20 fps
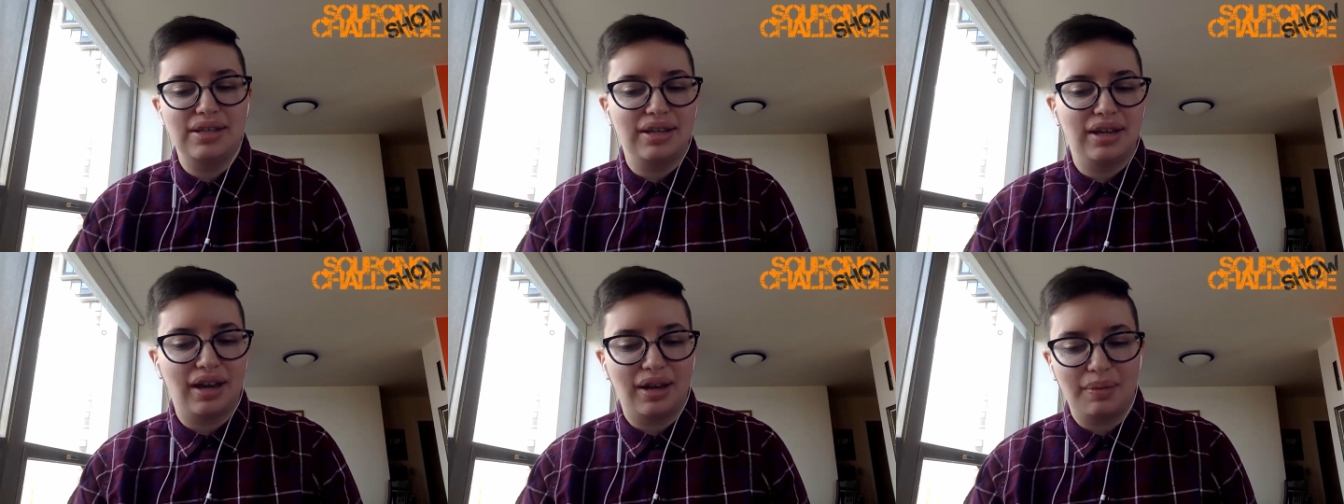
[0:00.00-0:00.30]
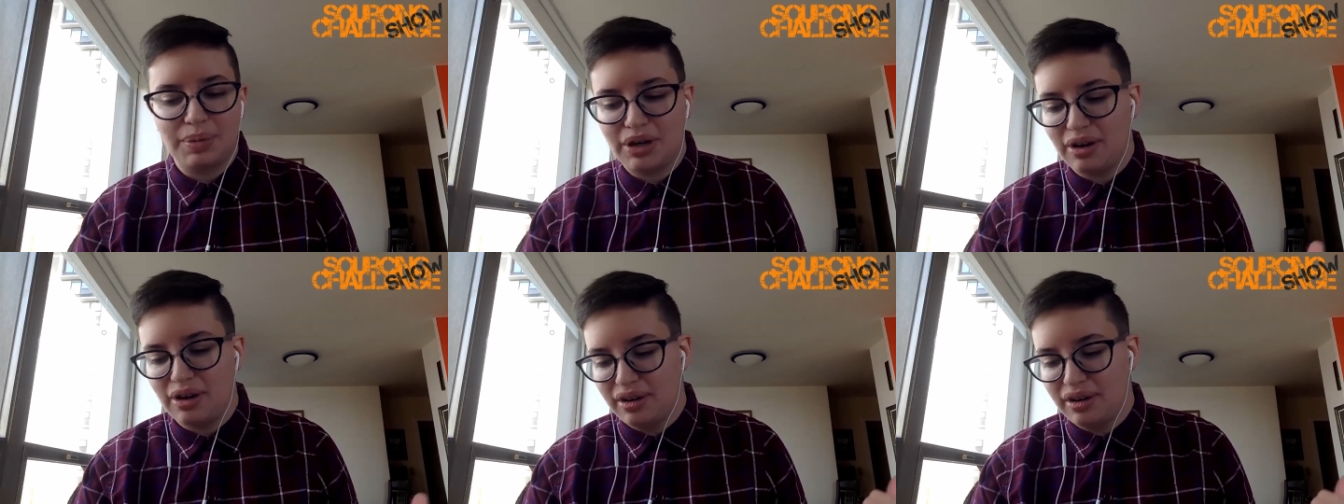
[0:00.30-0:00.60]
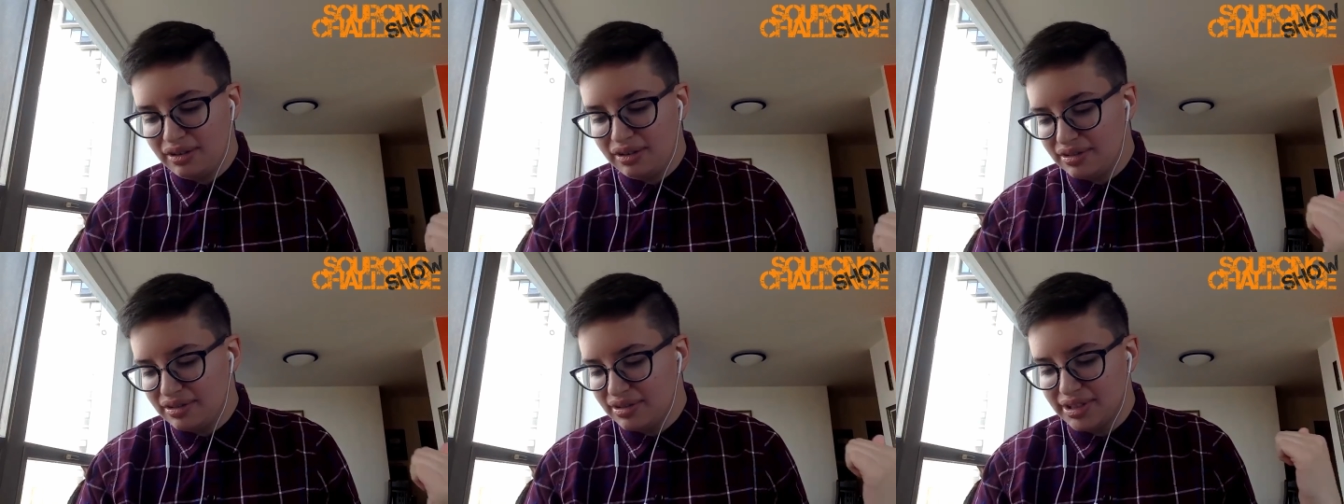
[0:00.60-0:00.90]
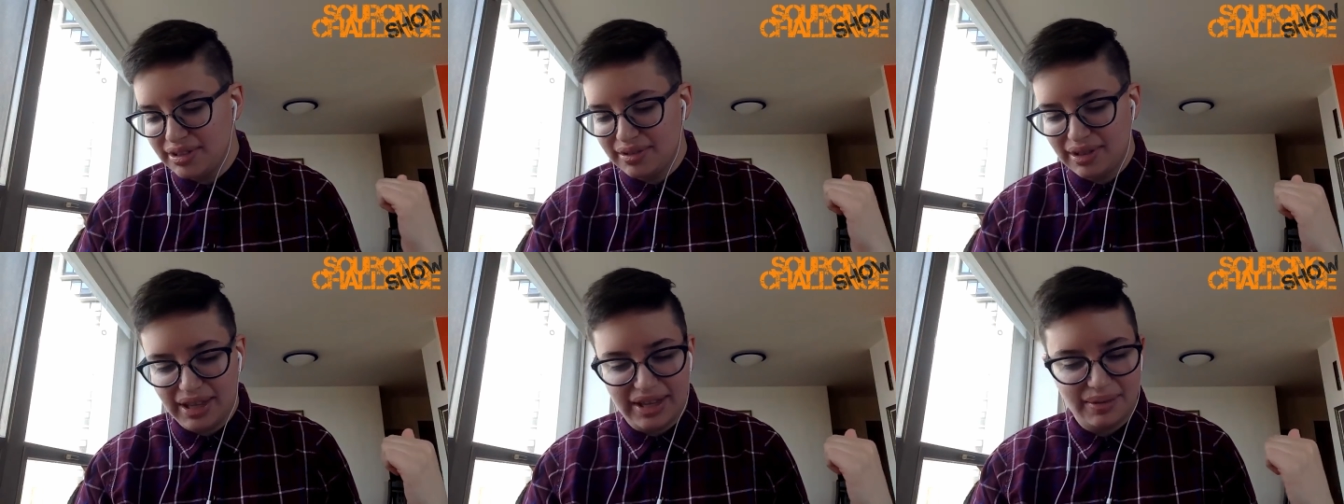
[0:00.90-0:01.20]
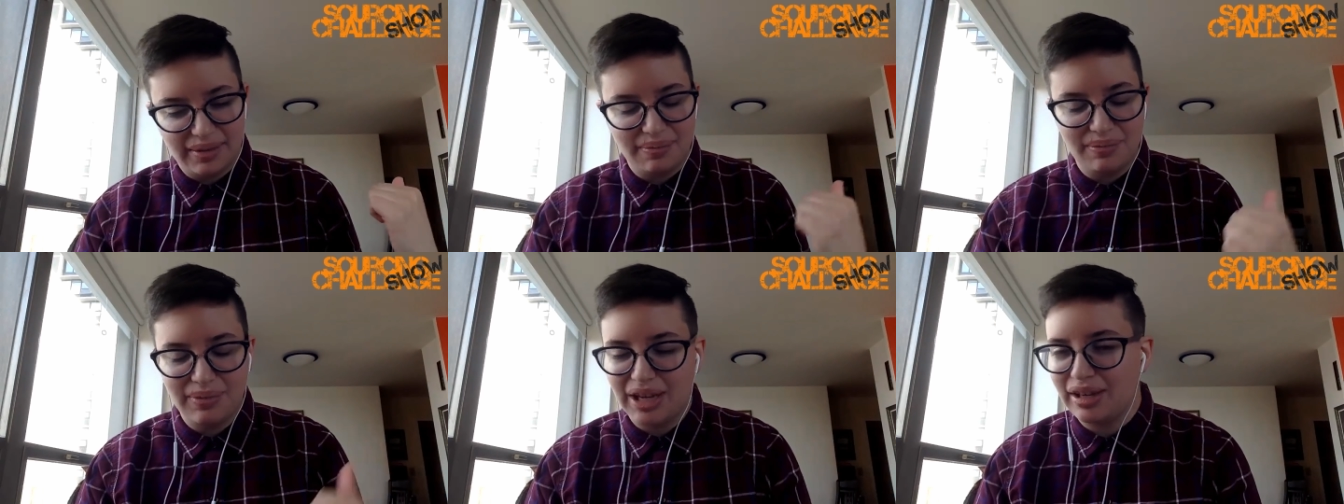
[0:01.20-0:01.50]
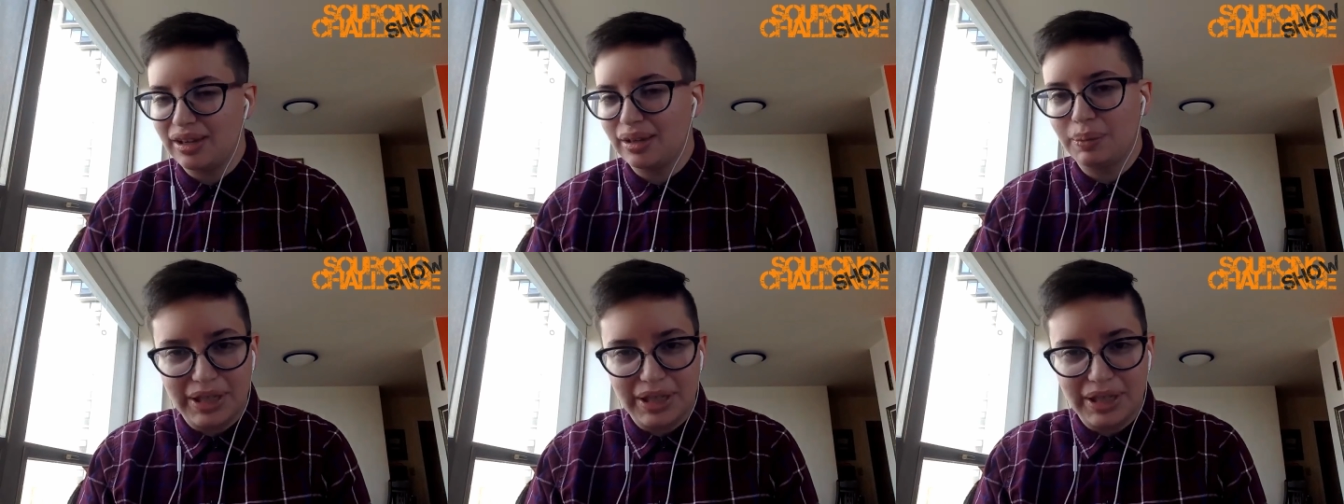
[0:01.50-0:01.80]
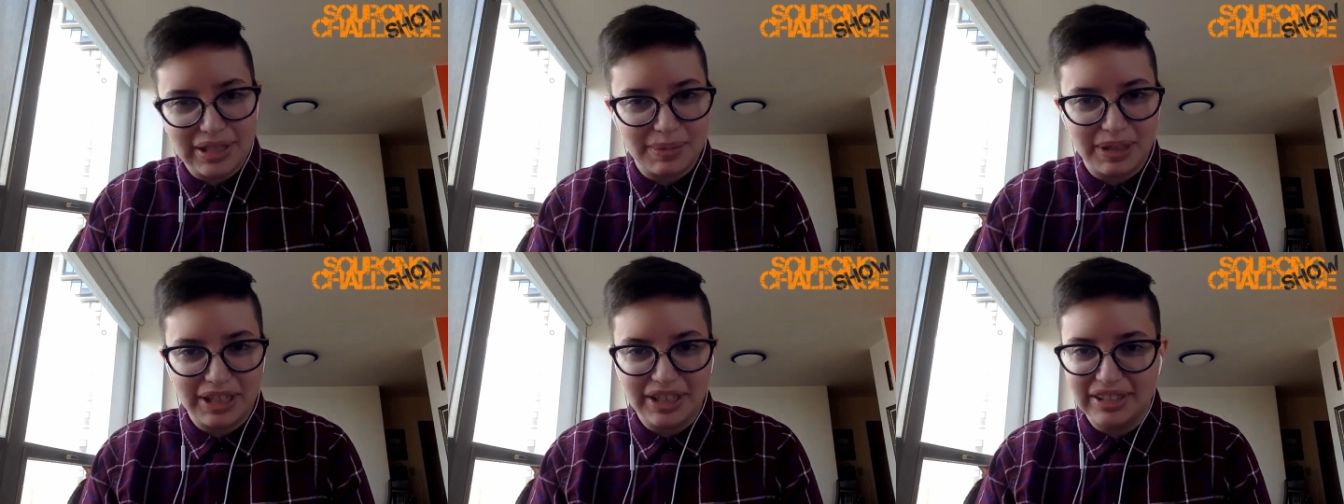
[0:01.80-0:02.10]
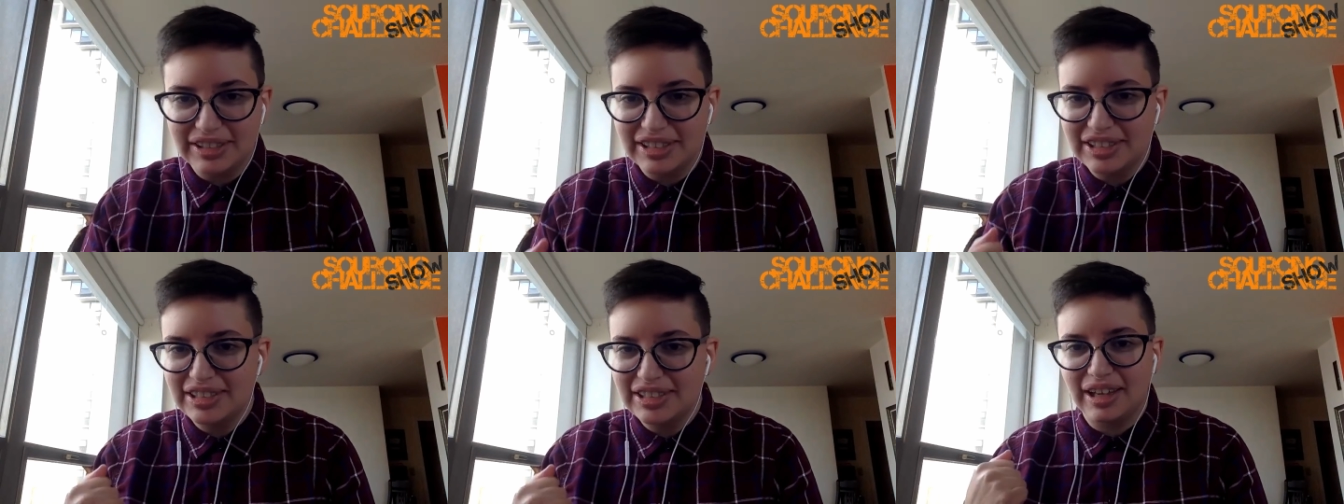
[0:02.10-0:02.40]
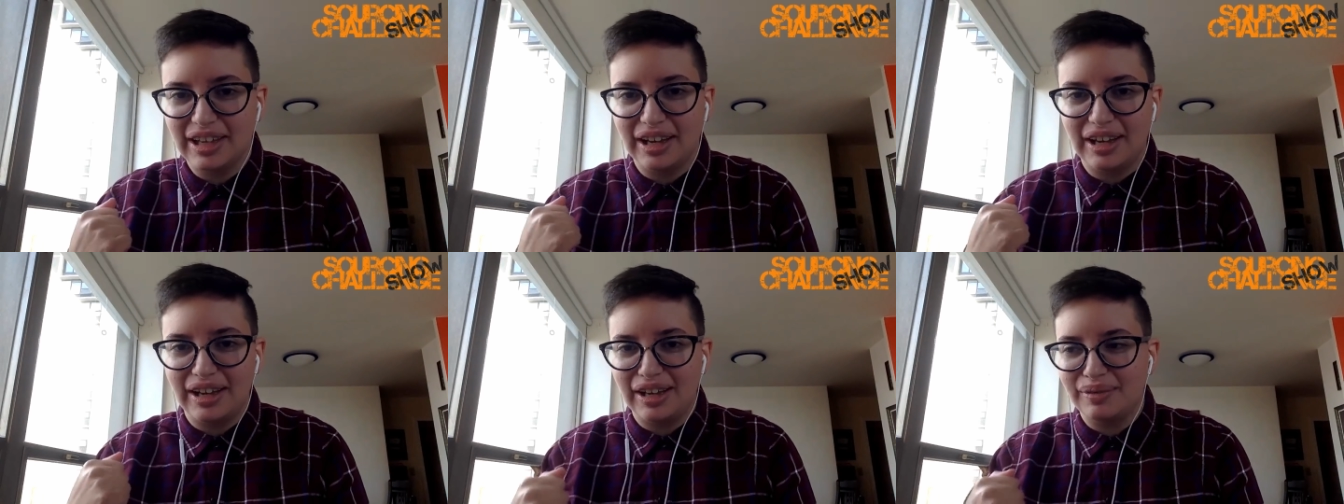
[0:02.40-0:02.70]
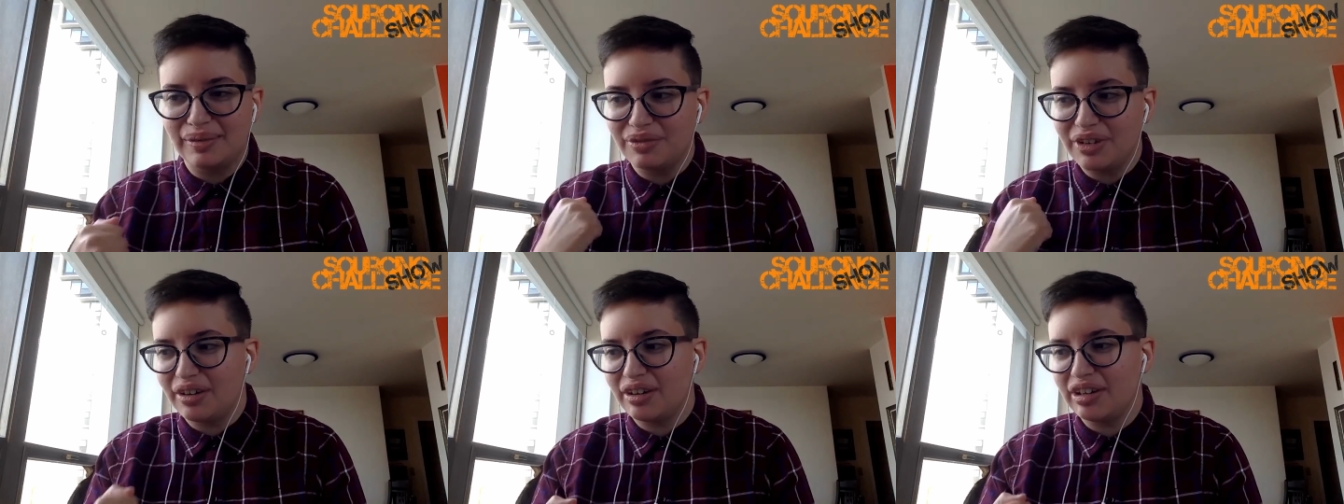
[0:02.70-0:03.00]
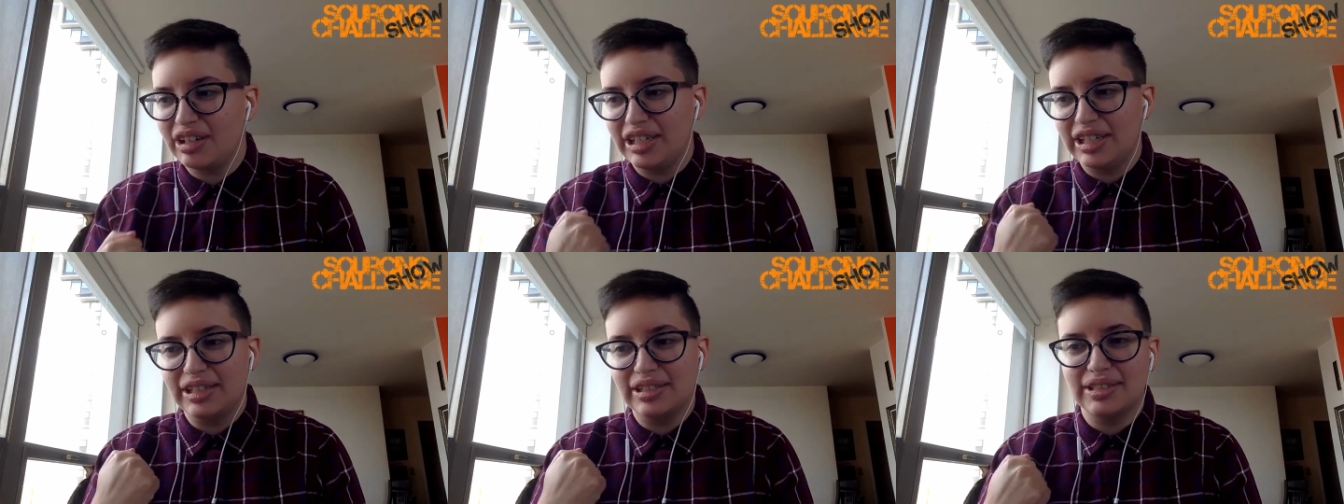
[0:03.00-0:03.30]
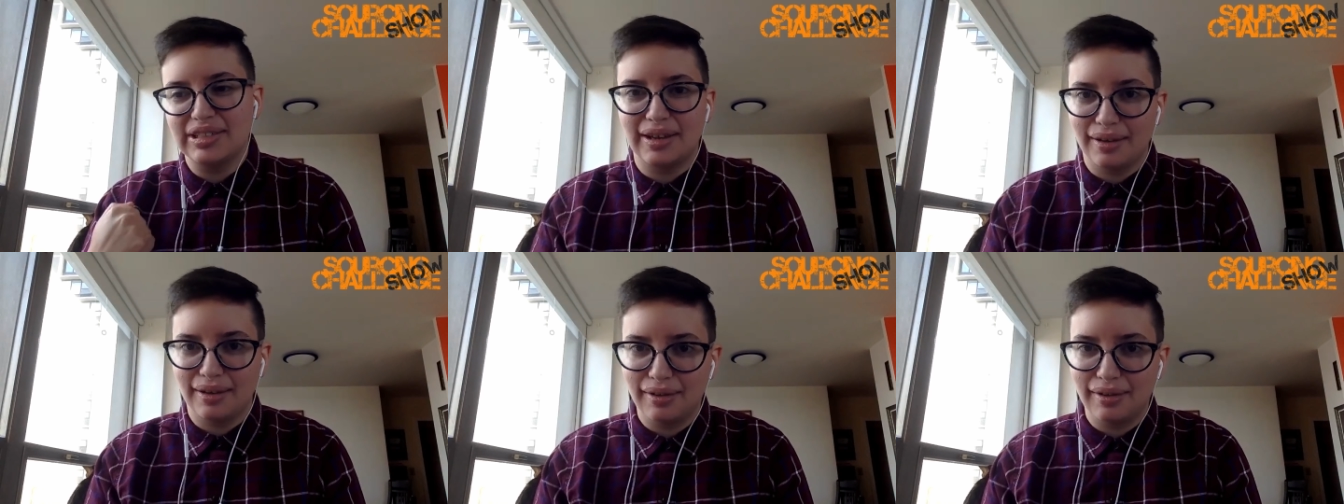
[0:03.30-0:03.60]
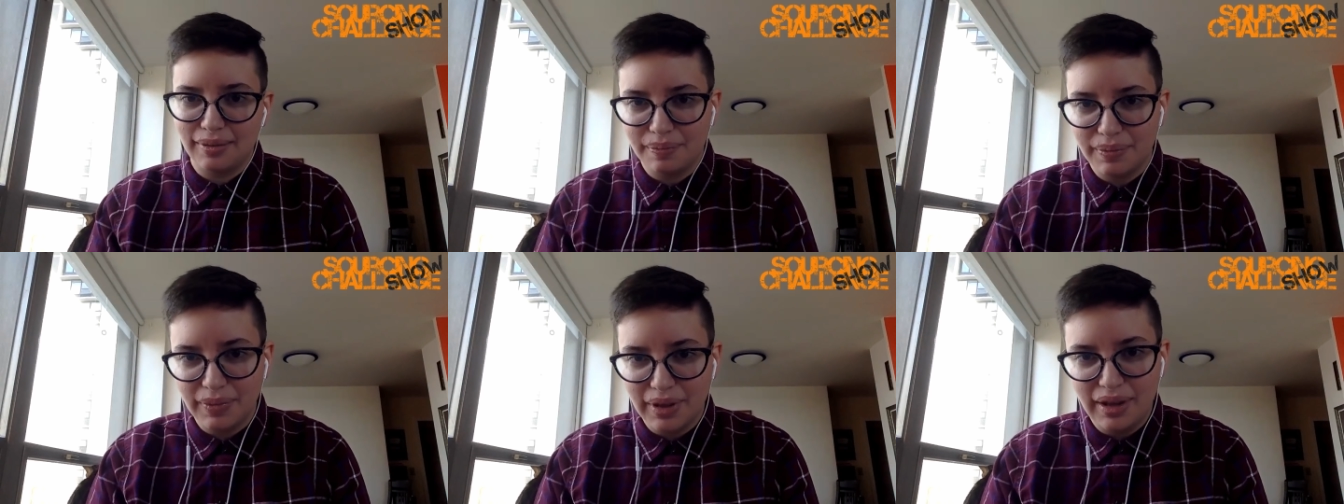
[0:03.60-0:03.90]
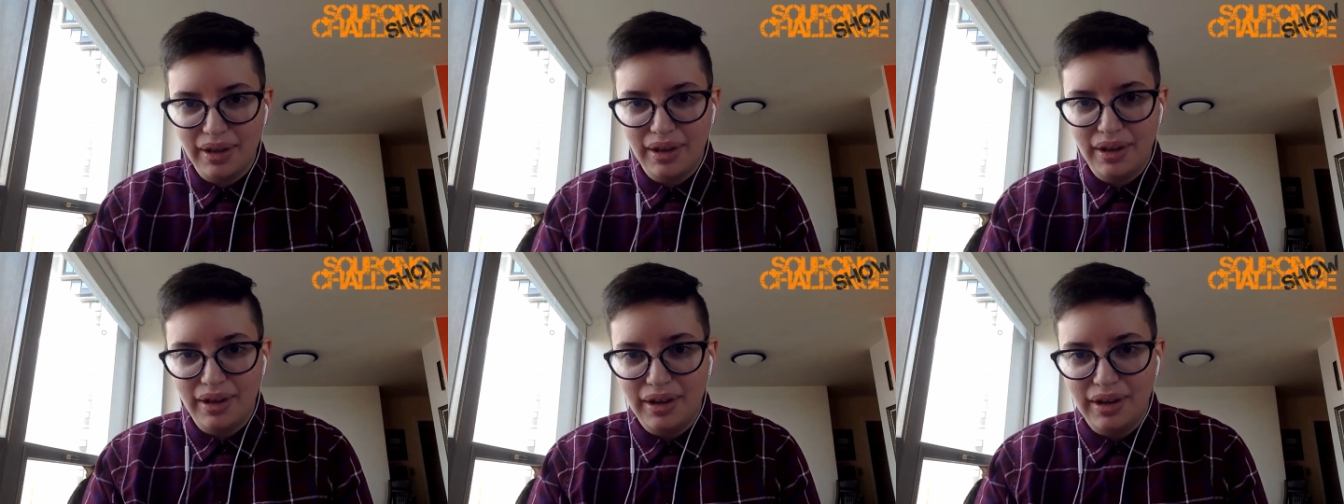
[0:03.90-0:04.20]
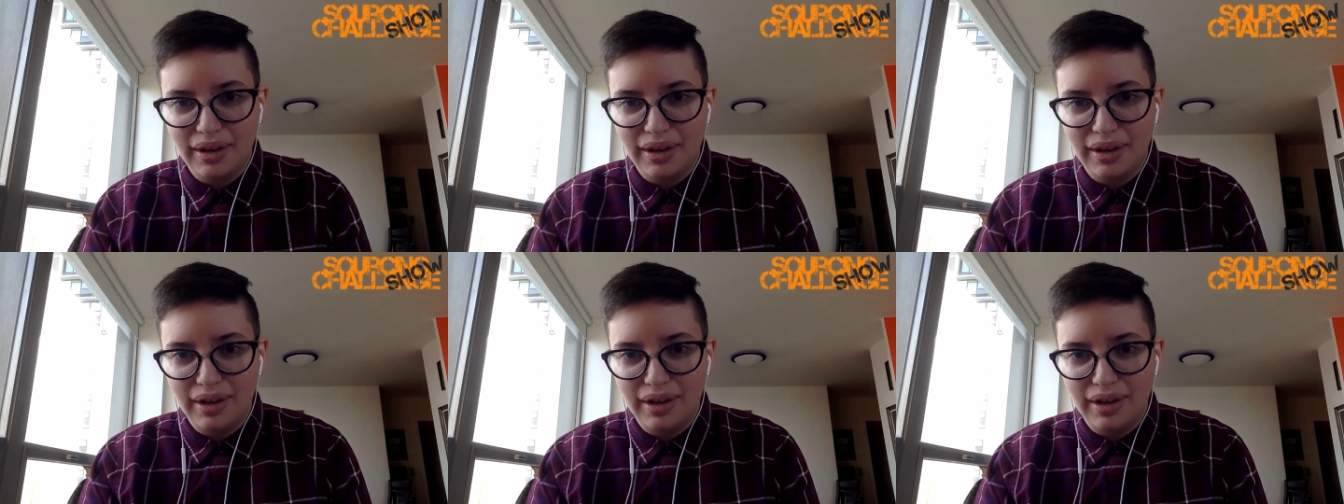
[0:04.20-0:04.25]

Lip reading: teeing up calls, like making placements very in tandem,